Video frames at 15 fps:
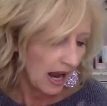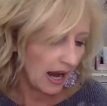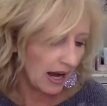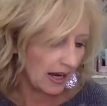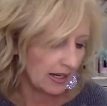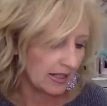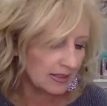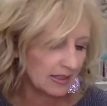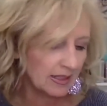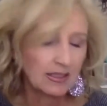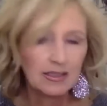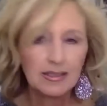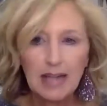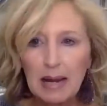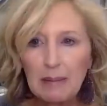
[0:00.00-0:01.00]
And it's a
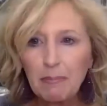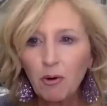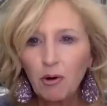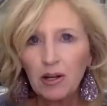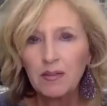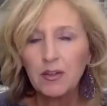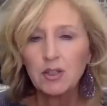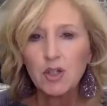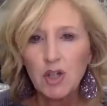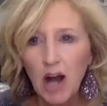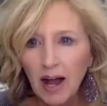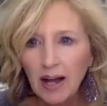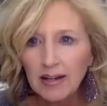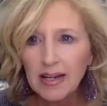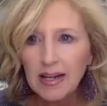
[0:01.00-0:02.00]
staple in the
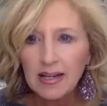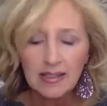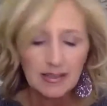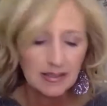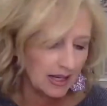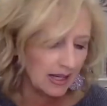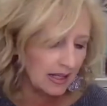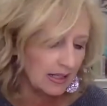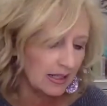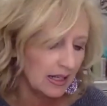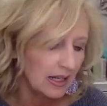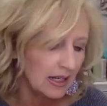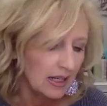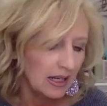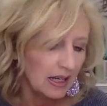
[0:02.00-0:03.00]
Chinese and
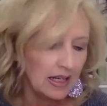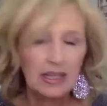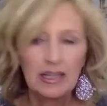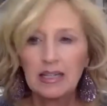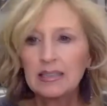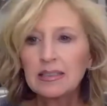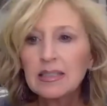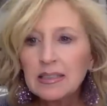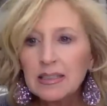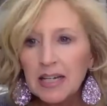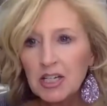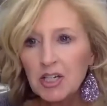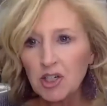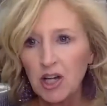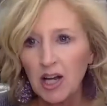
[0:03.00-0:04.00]

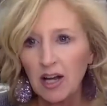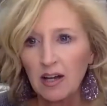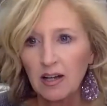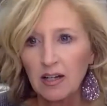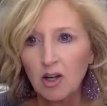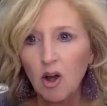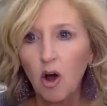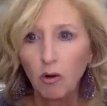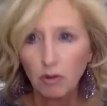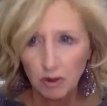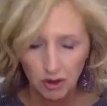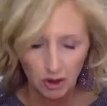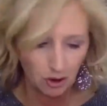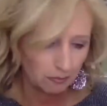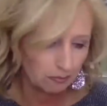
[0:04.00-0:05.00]
Indonesia
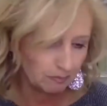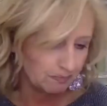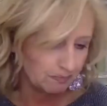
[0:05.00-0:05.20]
culture